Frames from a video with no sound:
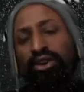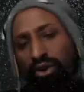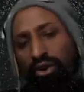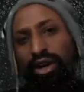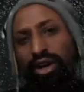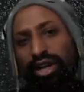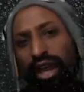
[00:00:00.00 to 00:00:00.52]

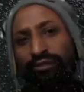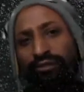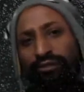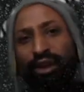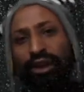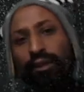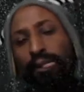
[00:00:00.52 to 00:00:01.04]
court date,
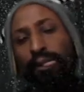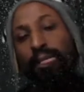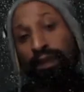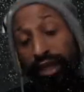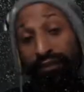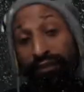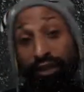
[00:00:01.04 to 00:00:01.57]
right?
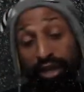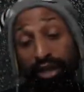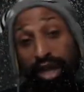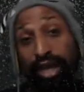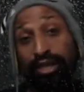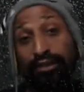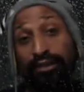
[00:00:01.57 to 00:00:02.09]
You get 30
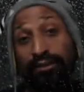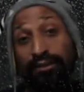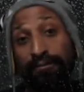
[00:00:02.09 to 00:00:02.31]
days.